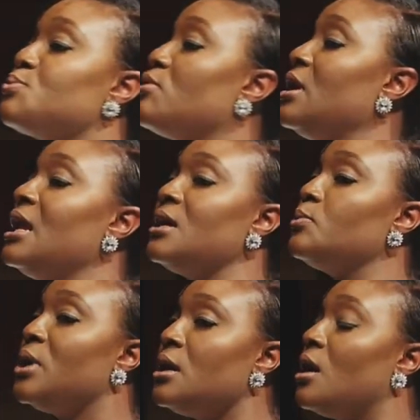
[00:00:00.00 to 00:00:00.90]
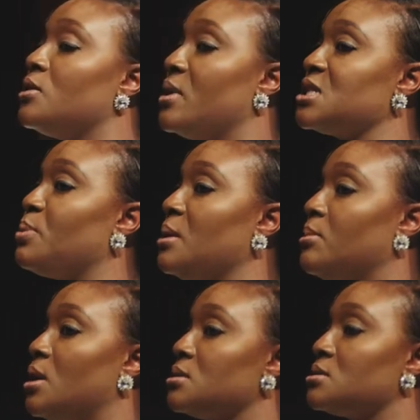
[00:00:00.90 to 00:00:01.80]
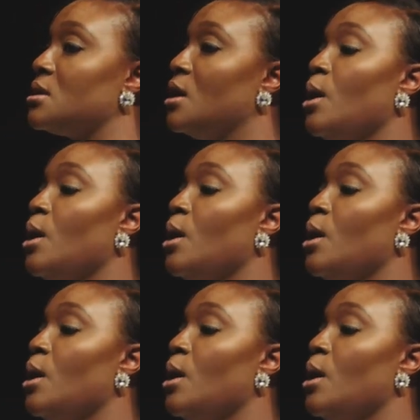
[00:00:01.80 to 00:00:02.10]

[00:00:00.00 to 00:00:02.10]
but really we are the ones being mocked.